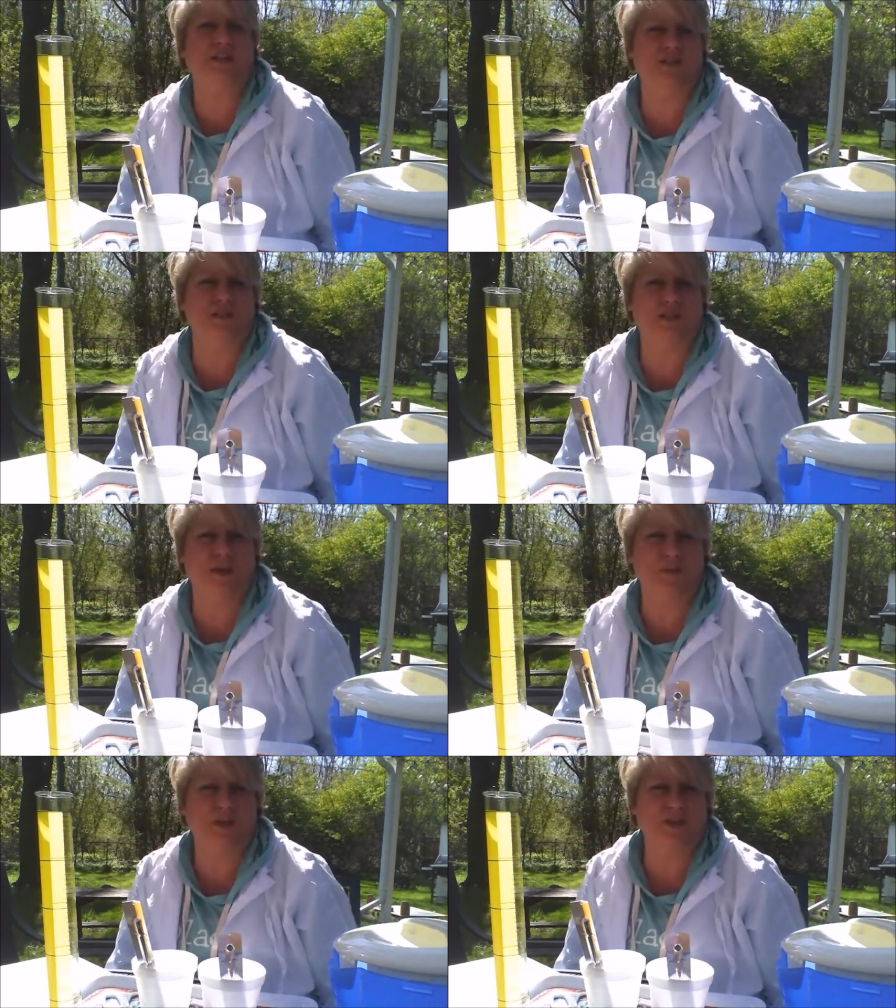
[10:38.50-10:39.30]
in
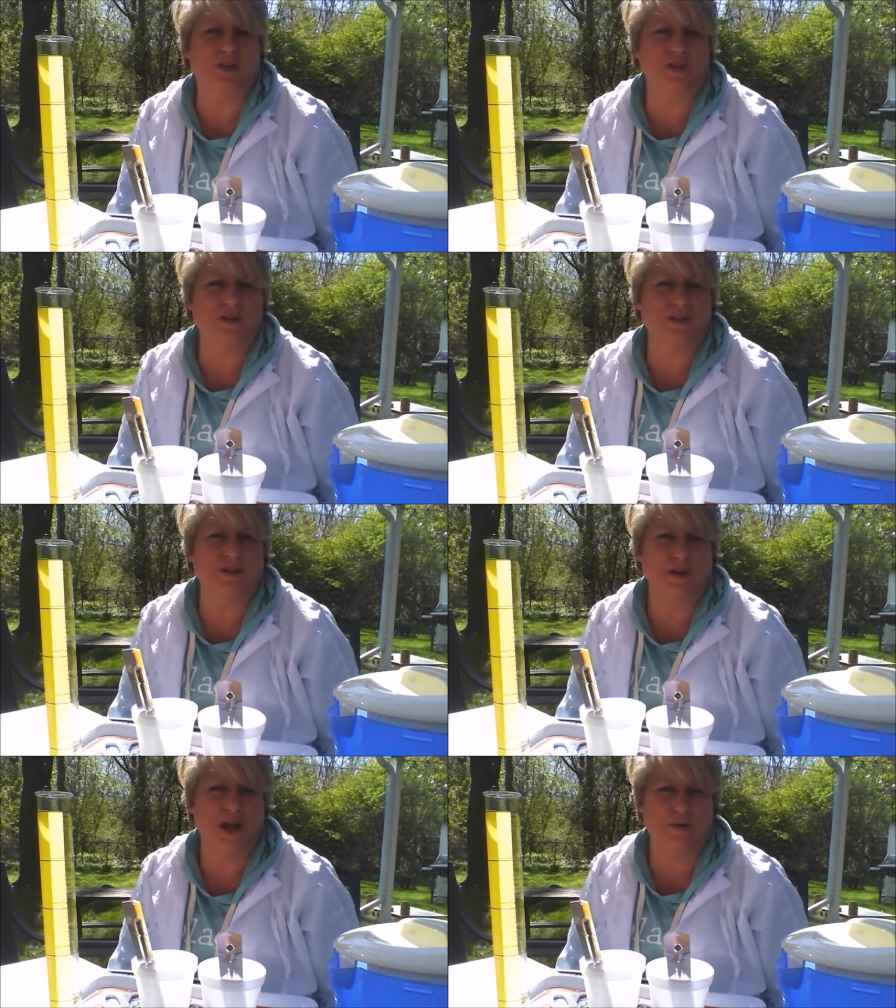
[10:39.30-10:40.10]
temperature?
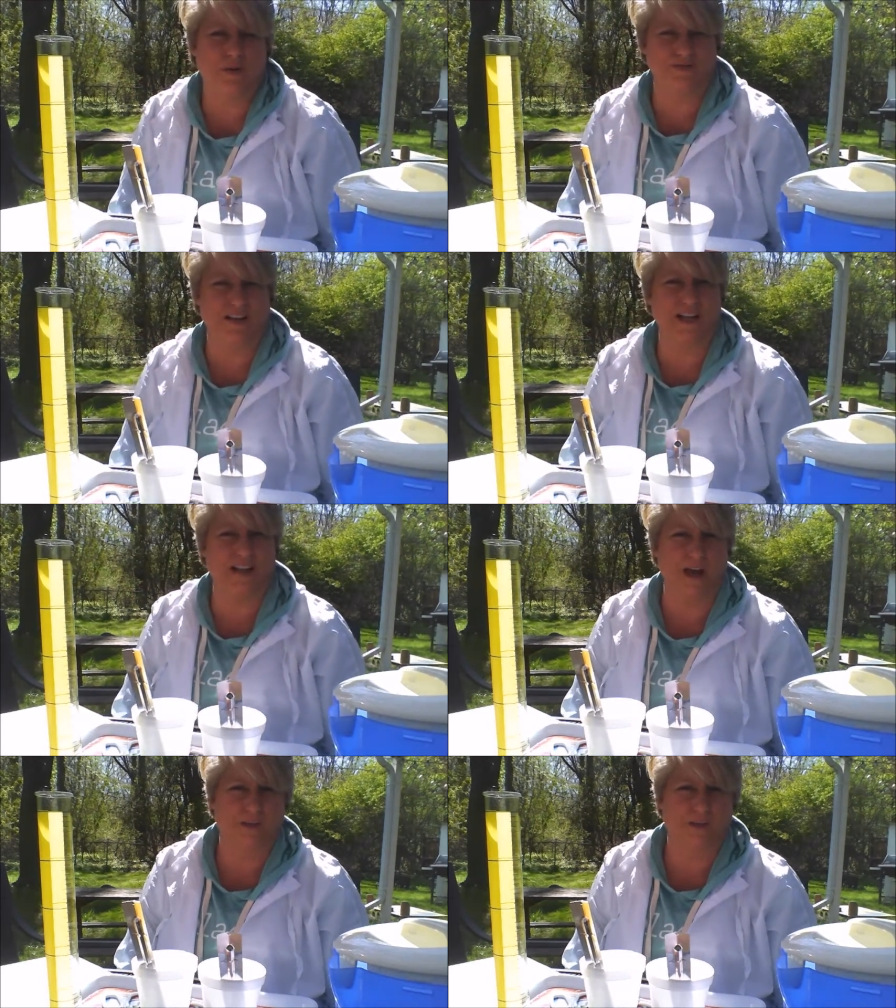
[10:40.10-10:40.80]
How would you find that?